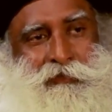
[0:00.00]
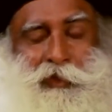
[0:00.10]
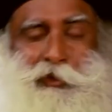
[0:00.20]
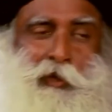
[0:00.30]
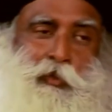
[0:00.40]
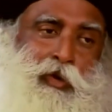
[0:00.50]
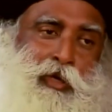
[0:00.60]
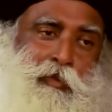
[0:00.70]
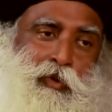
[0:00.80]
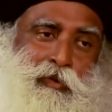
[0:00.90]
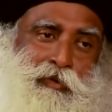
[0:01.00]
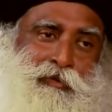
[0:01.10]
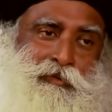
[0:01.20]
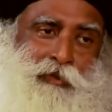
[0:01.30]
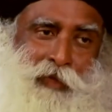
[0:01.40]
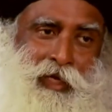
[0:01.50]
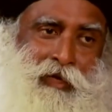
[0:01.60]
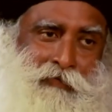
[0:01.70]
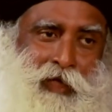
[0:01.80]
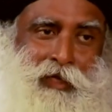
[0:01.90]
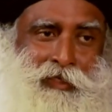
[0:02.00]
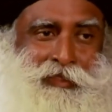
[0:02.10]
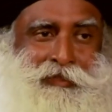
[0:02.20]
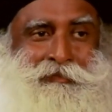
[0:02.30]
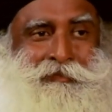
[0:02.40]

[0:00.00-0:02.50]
We're doing more and more today of that.